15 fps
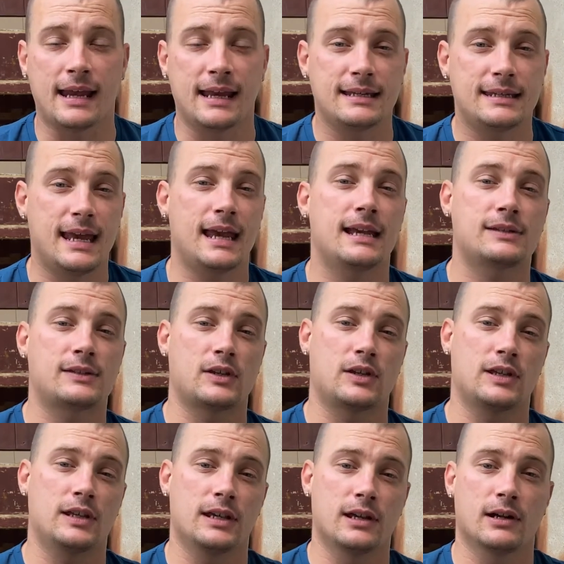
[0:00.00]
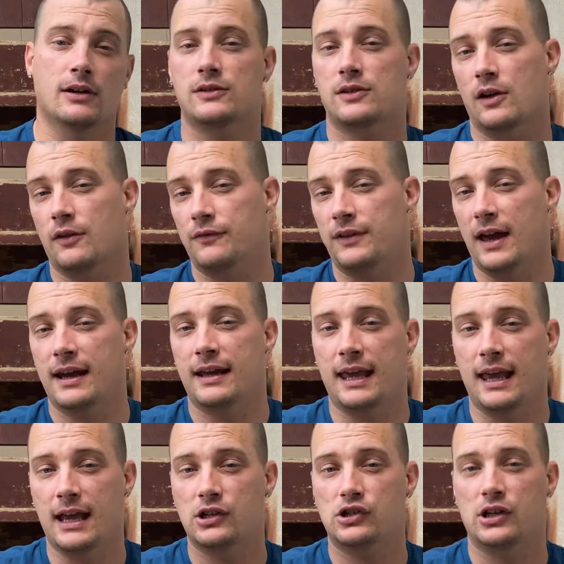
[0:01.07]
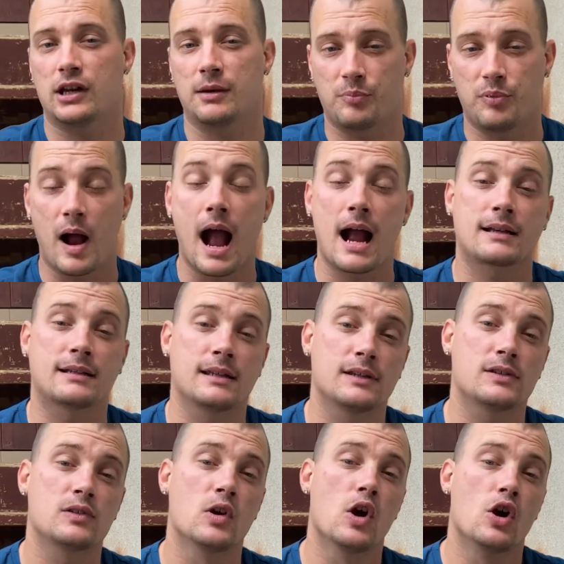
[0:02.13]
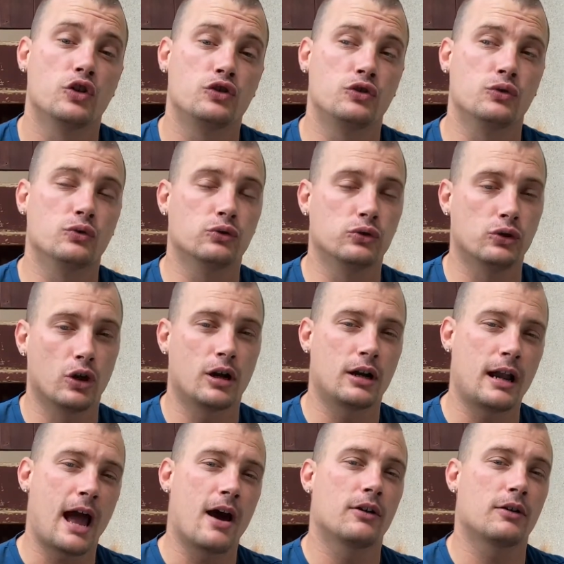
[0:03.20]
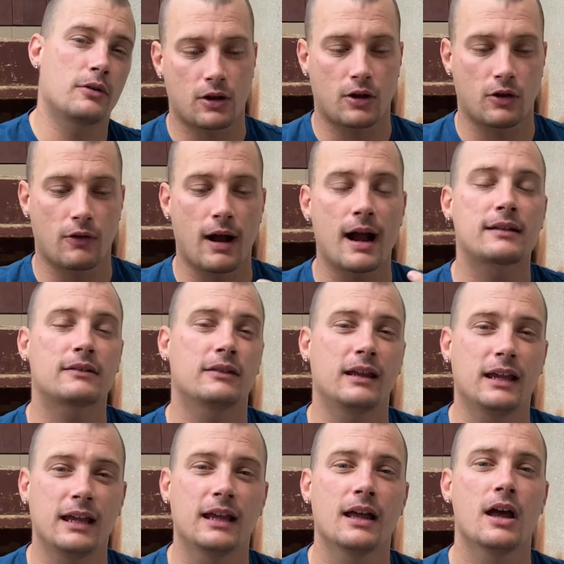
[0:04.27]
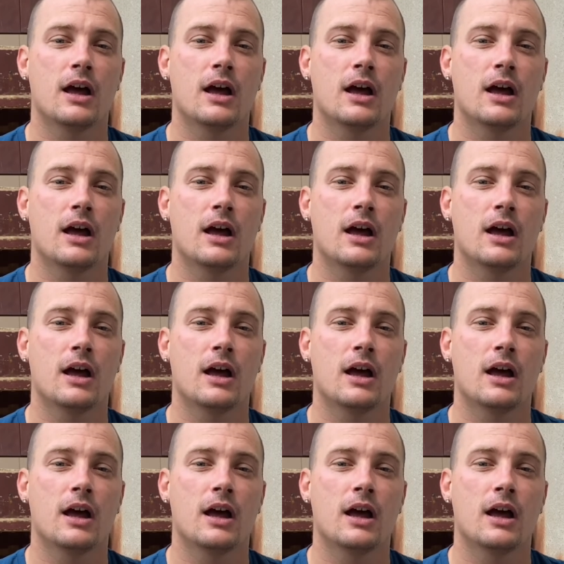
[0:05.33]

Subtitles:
it takes years of dedication and practice to learn how to correctly,